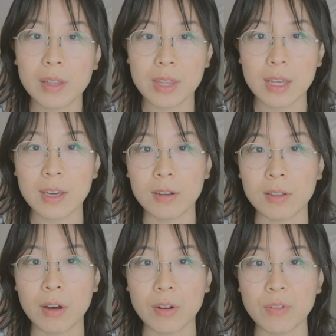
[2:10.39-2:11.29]
I think a
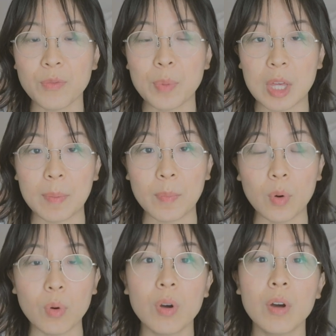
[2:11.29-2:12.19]
lot of
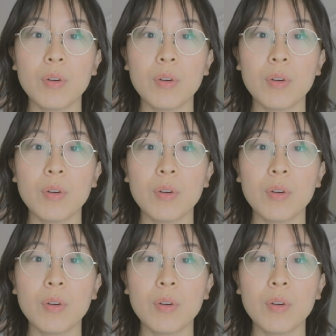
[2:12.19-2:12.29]
people